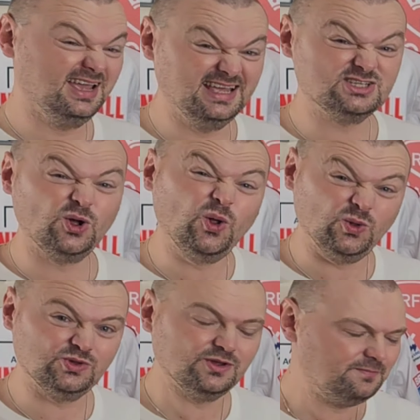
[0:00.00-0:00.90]
is
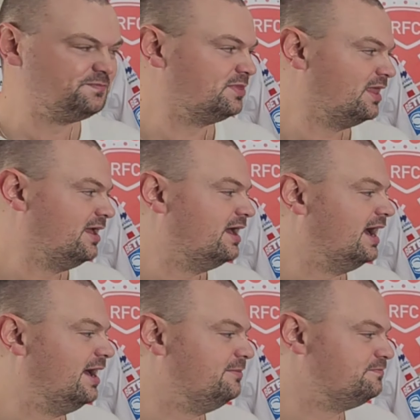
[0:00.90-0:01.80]
old.
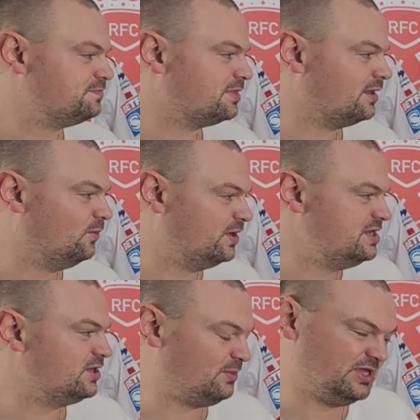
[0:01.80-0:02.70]
Um, when
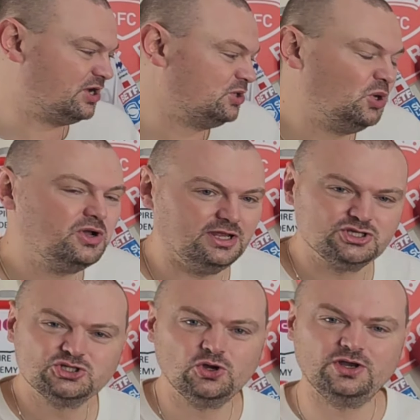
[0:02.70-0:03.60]
you well, you can look at it,
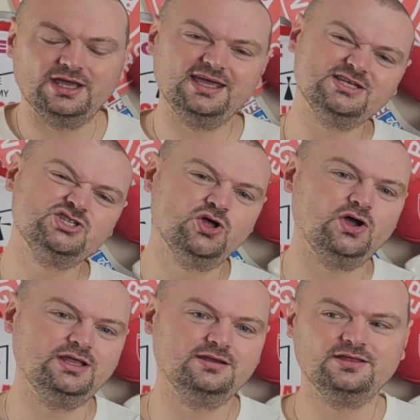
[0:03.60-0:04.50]
just look at it. It is
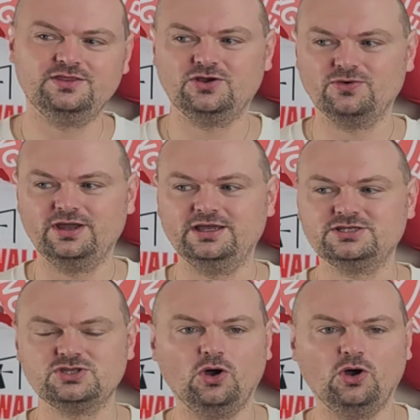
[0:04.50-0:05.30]
not in the greatest